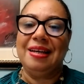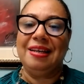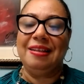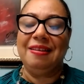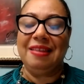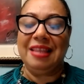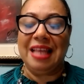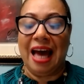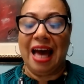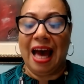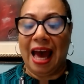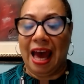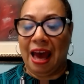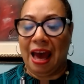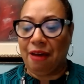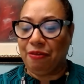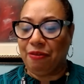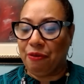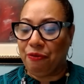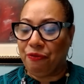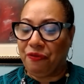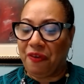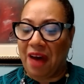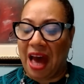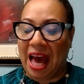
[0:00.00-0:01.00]
that
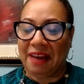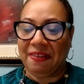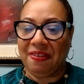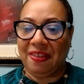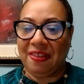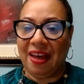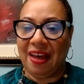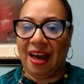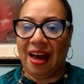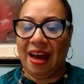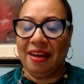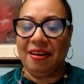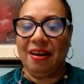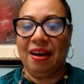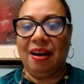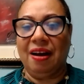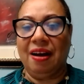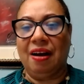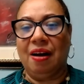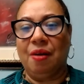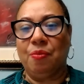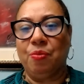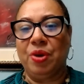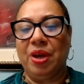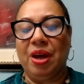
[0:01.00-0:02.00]
the fact that
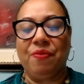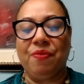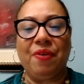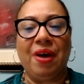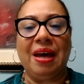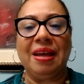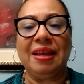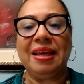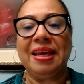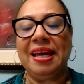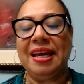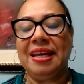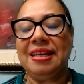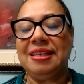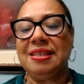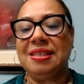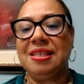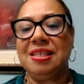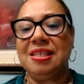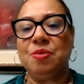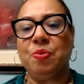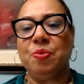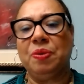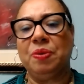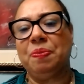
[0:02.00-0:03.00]
we have had
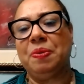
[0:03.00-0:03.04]
cases where